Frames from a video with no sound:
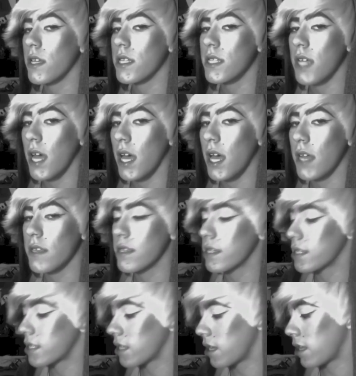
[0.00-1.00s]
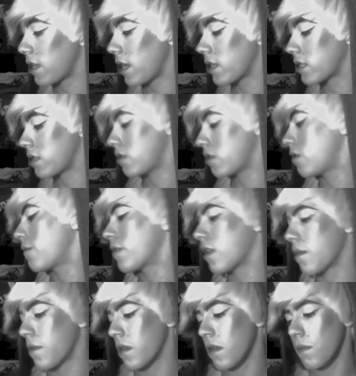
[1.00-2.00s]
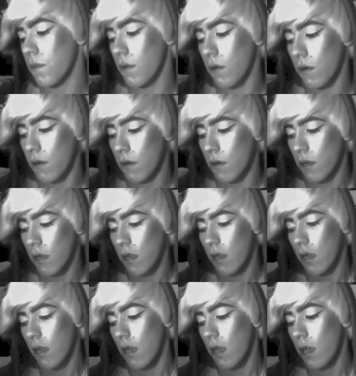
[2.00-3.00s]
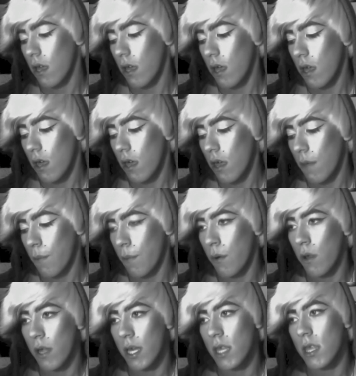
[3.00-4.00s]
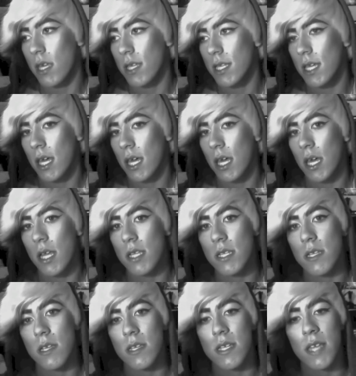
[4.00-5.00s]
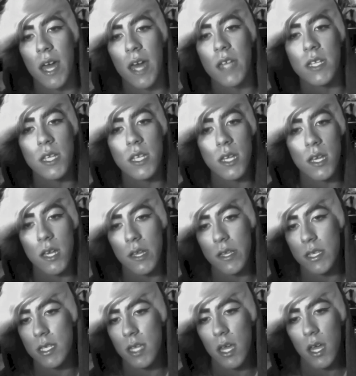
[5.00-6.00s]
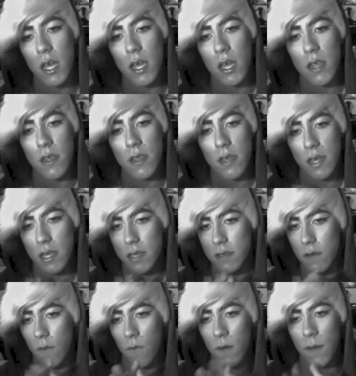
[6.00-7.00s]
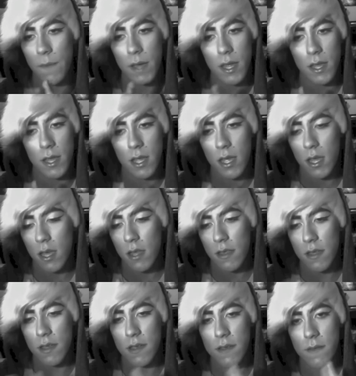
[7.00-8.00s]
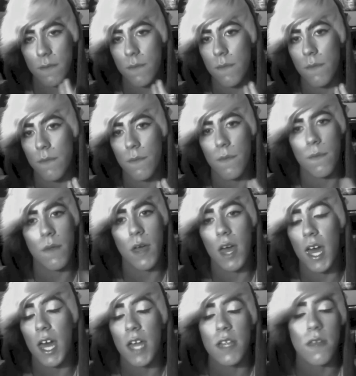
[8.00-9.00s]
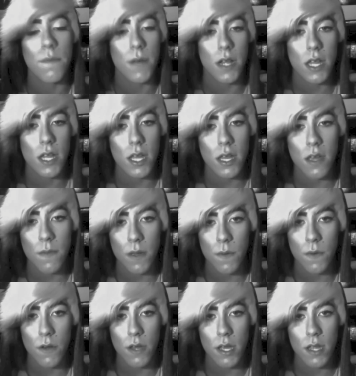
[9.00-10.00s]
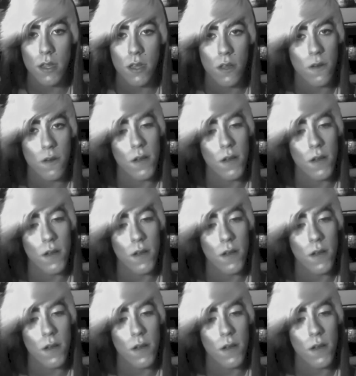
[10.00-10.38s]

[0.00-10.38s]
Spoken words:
sad to see that so many people bully these kids, these gay teens, these women, anybody can be bullied. You don't